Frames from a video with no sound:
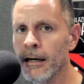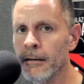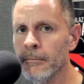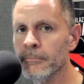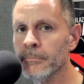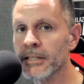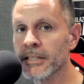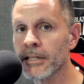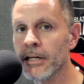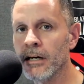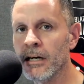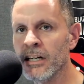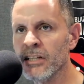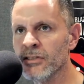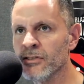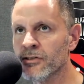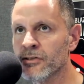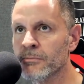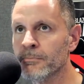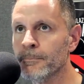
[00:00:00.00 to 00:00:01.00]

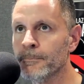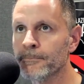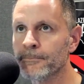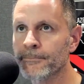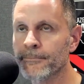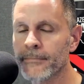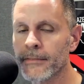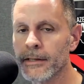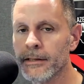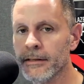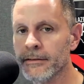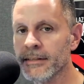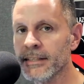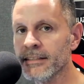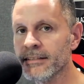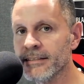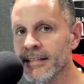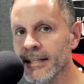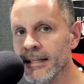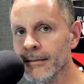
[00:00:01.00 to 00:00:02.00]
because
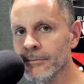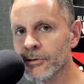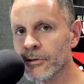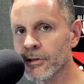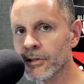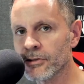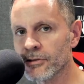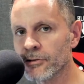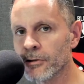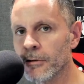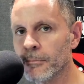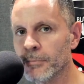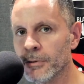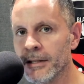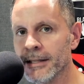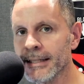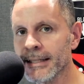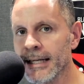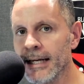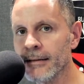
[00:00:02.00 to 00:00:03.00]
these teams are going to start
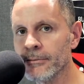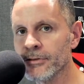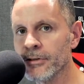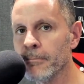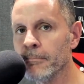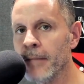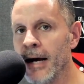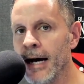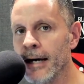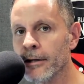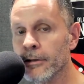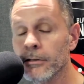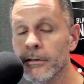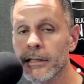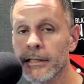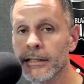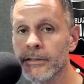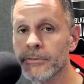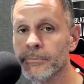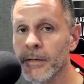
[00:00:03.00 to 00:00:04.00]
playing games that matter
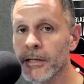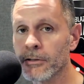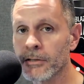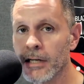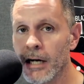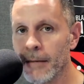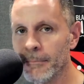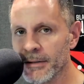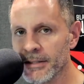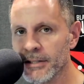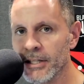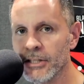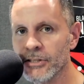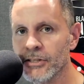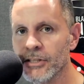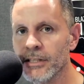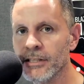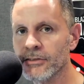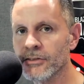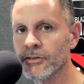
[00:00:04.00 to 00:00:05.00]
against better
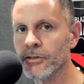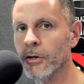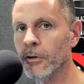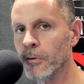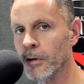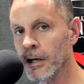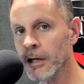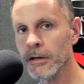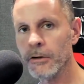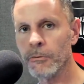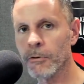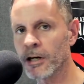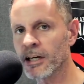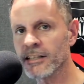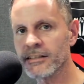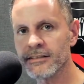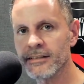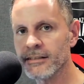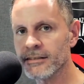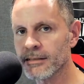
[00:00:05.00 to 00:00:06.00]
competition. And so we're
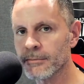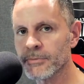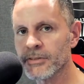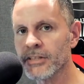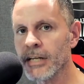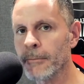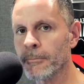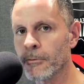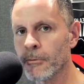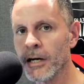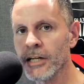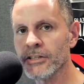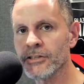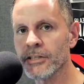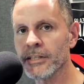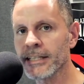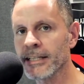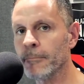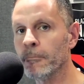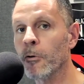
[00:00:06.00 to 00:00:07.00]
going to see some
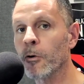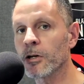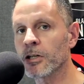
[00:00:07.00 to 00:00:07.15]
separation, get more